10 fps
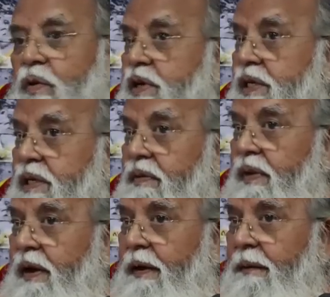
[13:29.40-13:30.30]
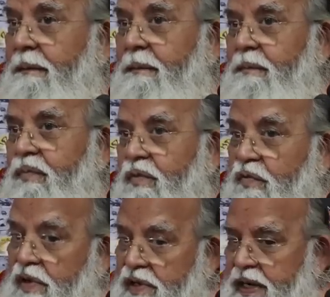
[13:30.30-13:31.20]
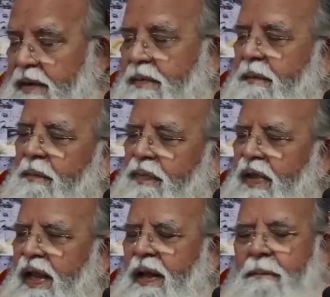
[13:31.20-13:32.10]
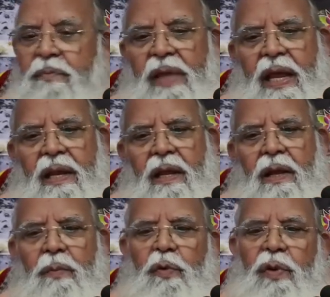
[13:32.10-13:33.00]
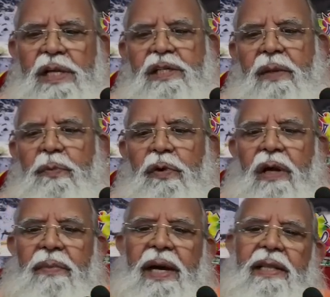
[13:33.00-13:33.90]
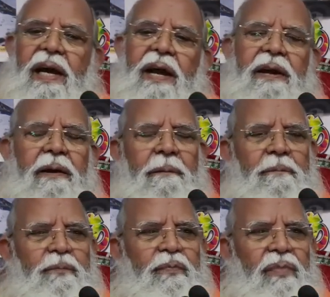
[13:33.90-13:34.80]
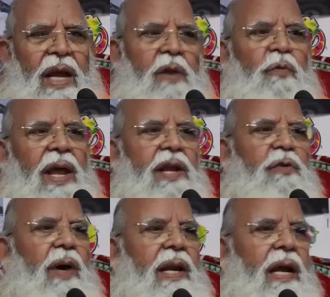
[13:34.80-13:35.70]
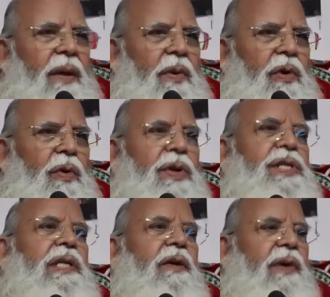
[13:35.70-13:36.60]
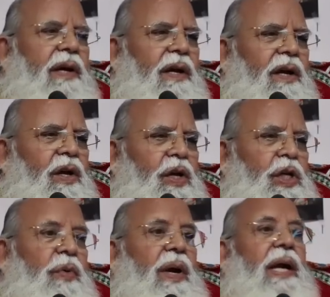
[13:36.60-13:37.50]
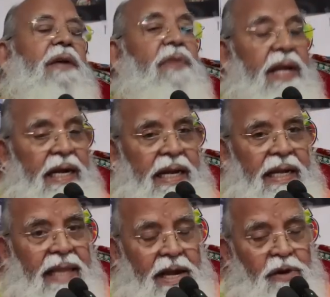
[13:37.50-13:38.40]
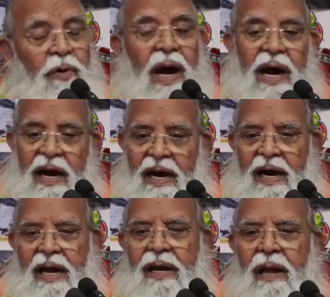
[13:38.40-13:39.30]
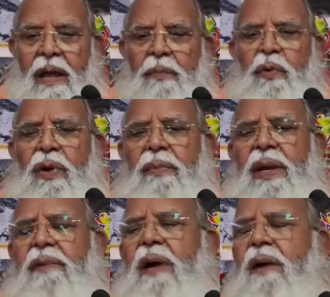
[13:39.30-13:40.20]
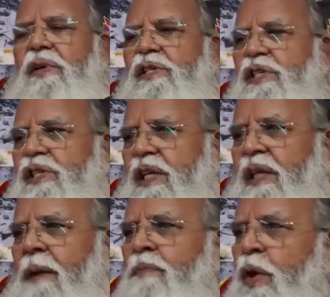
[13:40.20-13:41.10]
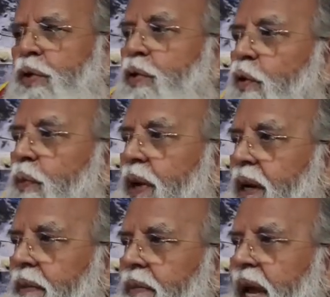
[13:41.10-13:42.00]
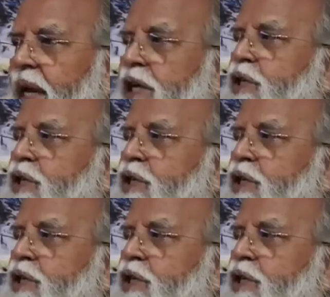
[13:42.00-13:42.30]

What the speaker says: Don't justify. First thing. Then, Purnasya Purnamadaya, and when you are able to discover your divinity that you are, Purnamevava Shishyate, you become an